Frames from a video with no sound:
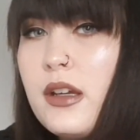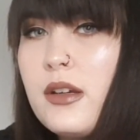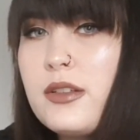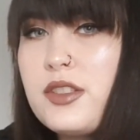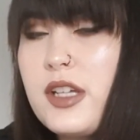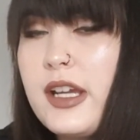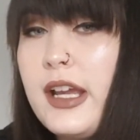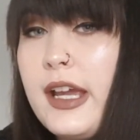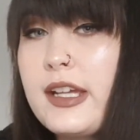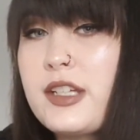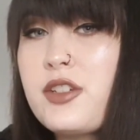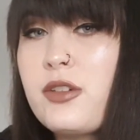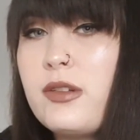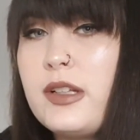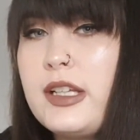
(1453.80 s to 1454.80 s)
Which I
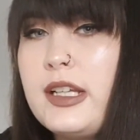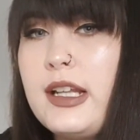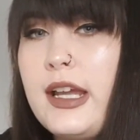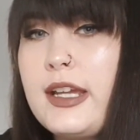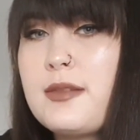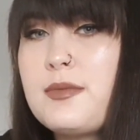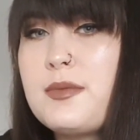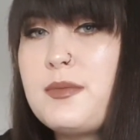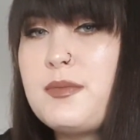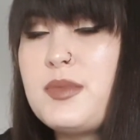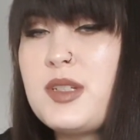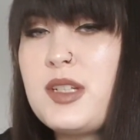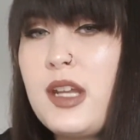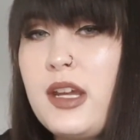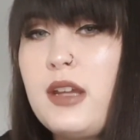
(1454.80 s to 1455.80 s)
actually like
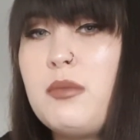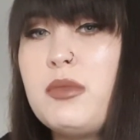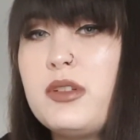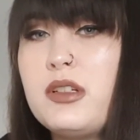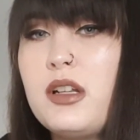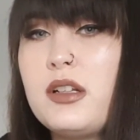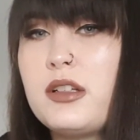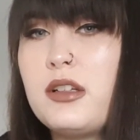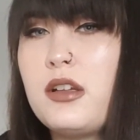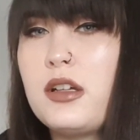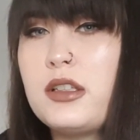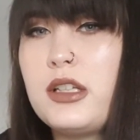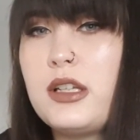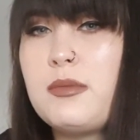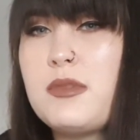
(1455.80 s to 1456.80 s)
Psy, but not
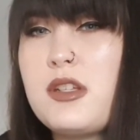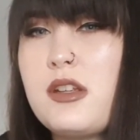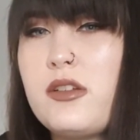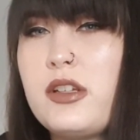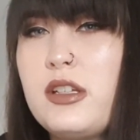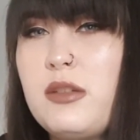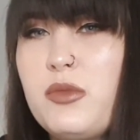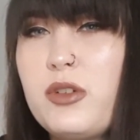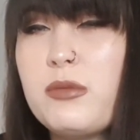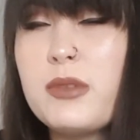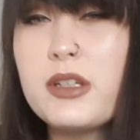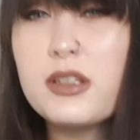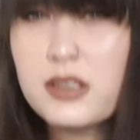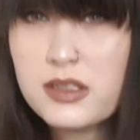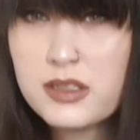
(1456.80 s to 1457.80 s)
Gangnam Style anymore,
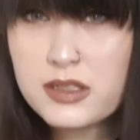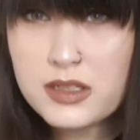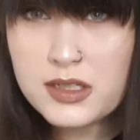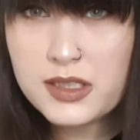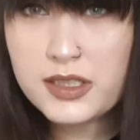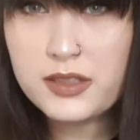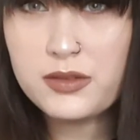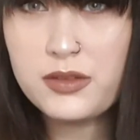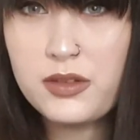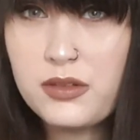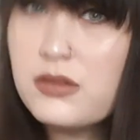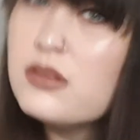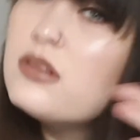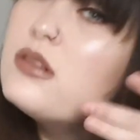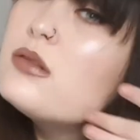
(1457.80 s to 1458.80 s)
because you
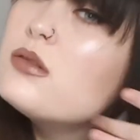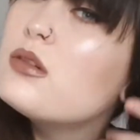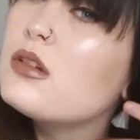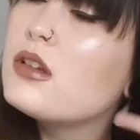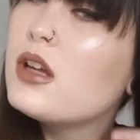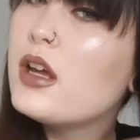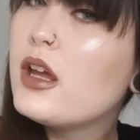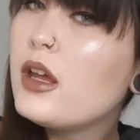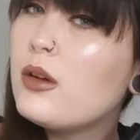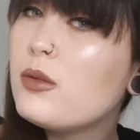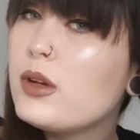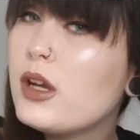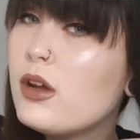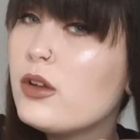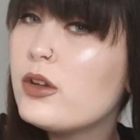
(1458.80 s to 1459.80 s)
know,
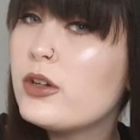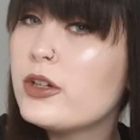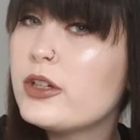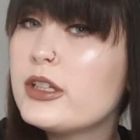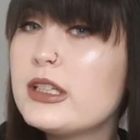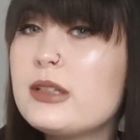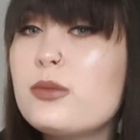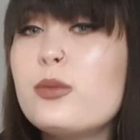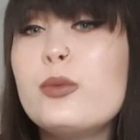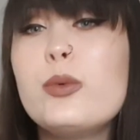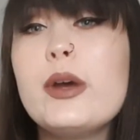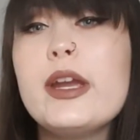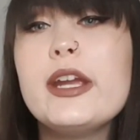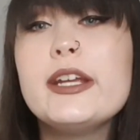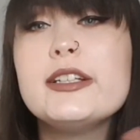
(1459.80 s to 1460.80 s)
we all heard it
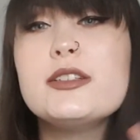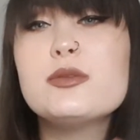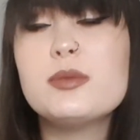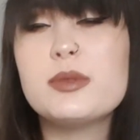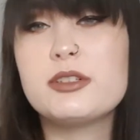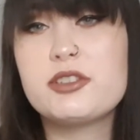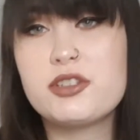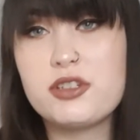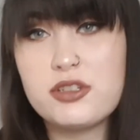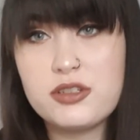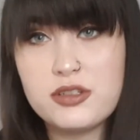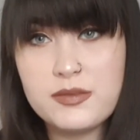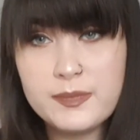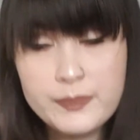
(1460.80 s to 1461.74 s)
way too much.